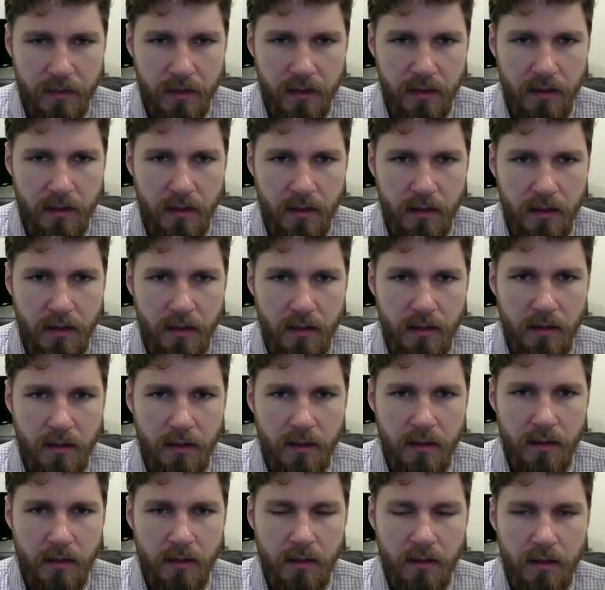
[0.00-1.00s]

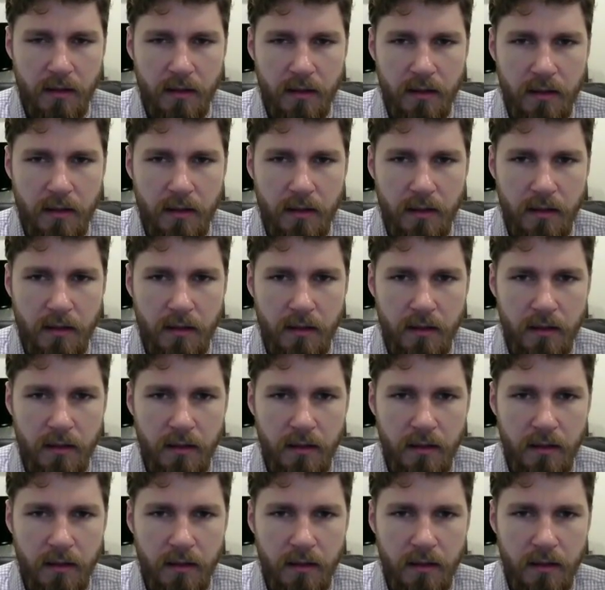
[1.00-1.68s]
Nobody speaks.